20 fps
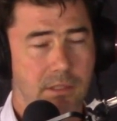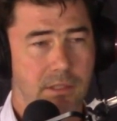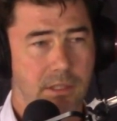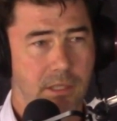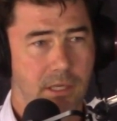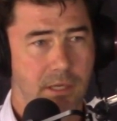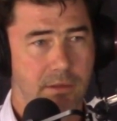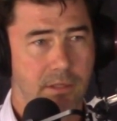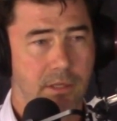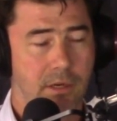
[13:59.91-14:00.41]
you
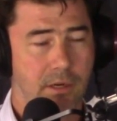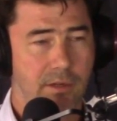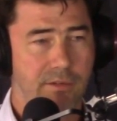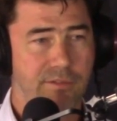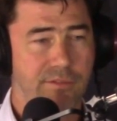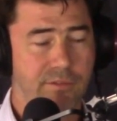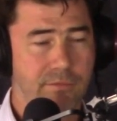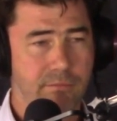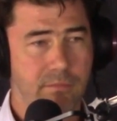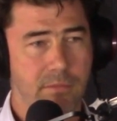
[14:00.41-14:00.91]
know, kind of
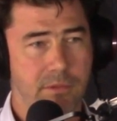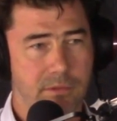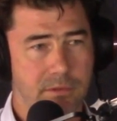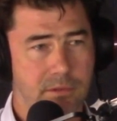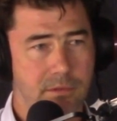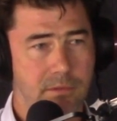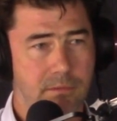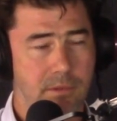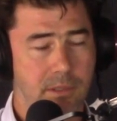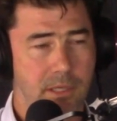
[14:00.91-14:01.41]

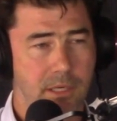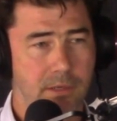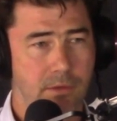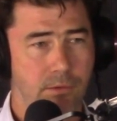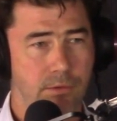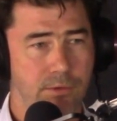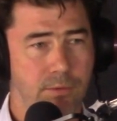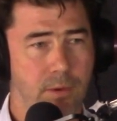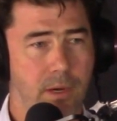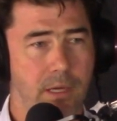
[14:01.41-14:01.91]
in
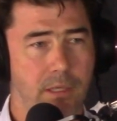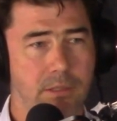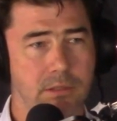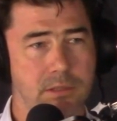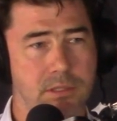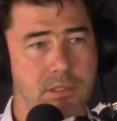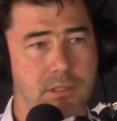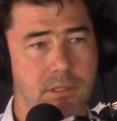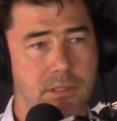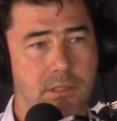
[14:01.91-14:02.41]
North
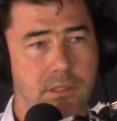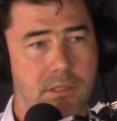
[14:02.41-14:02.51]
Wales,